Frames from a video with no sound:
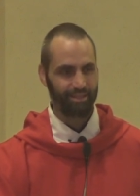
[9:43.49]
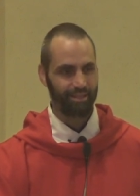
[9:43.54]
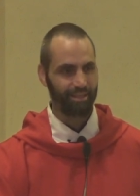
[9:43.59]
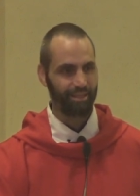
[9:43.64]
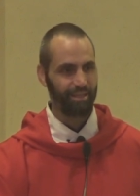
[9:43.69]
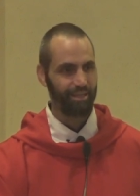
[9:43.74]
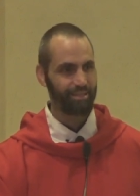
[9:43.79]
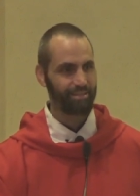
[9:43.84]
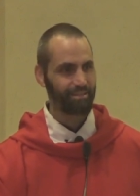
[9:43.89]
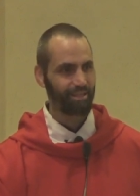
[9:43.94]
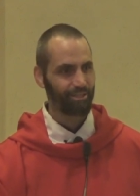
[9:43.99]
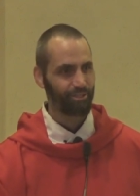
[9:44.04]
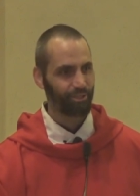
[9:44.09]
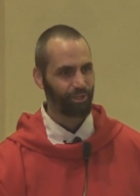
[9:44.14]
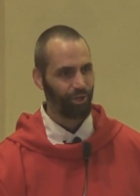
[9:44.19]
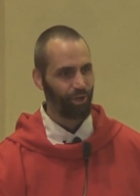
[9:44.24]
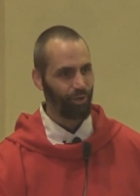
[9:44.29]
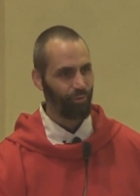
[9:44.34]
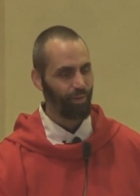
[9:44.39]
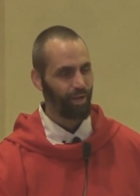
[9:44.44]
He said,
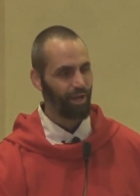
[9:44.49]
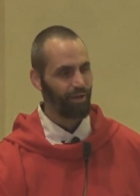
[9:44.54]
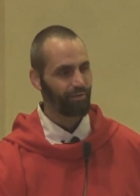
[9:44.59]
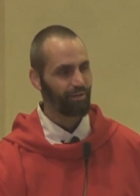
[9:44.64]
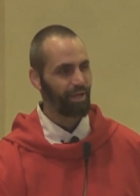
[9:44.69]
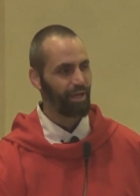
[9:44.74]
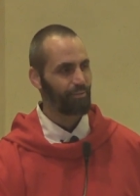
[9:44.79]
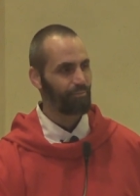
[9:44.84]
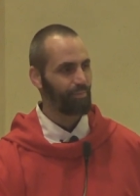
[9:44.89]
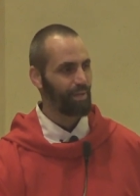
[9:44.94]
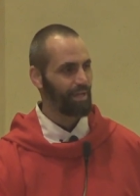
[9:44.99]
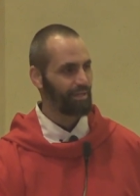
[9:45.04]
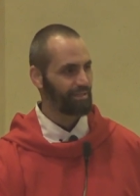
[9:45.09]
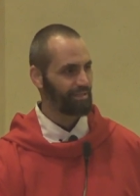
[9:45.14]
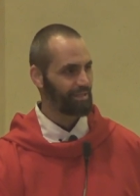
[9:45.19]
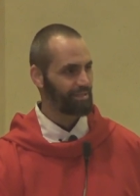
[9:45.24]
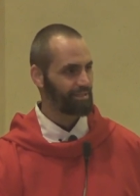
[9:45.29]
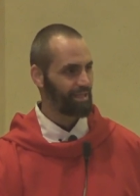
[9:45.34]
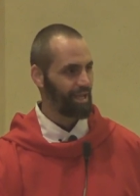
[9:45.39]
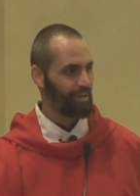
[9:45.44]
Go out and make
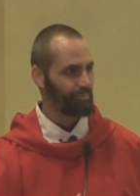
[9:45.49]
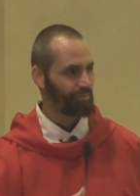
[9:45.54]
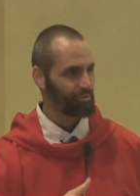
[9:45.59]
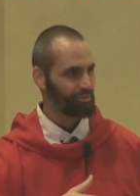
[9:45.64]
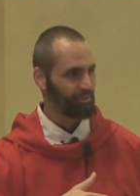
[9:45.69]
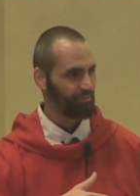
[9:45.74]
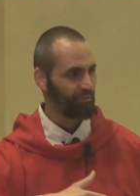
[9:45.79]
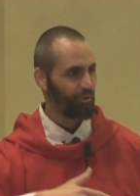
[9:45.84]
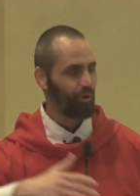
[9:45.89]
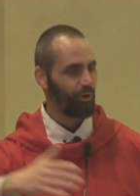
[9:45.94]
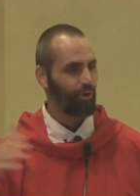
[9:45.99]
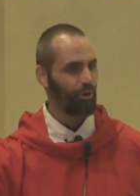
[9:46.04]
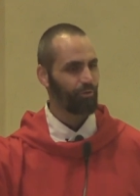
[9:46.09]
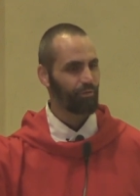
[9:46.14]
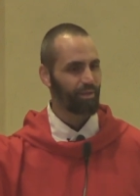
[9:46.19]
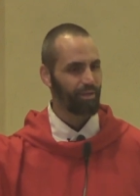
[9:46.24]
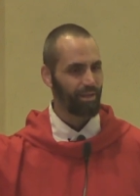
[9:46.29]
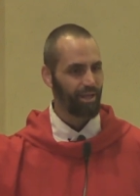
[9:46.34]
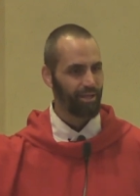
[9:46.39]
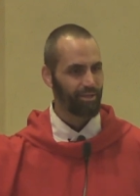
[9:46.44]
disciples of all
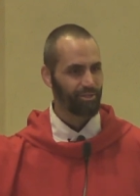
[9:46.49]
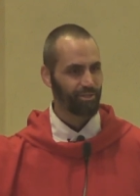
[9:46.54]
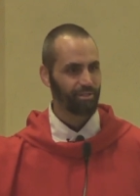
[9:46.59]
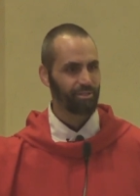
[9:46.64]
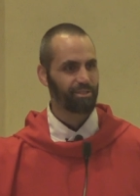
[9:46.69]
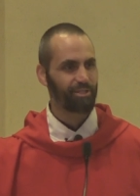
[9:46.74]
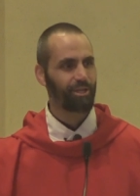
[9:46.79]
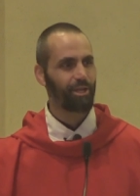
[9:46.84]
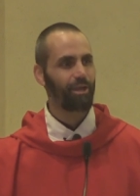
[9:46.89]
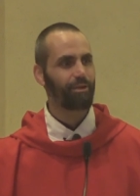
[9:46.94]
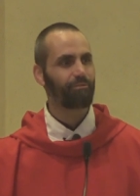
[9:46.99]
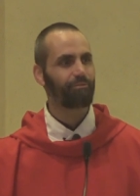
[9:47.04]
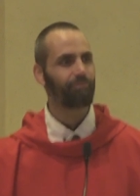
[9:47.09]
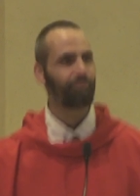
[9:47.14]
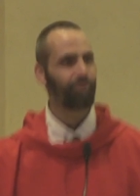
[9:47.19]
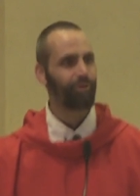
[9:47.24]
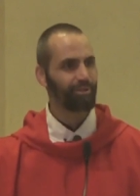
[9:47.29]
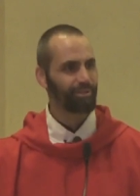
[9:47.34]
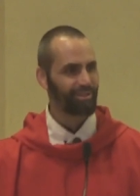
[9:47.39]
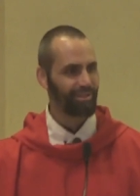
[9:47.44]
the nations,
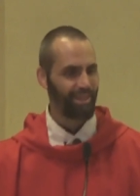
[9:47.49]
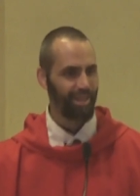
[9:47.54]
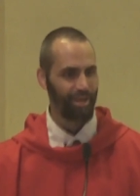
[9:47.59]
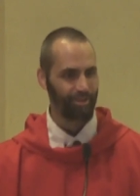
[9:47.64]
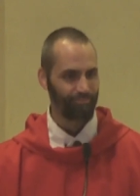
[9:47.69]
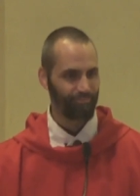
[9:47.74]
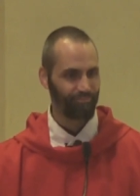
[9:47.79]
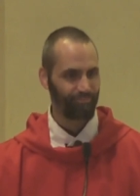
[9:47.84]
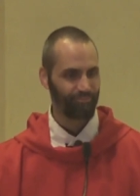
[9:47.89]
convert them.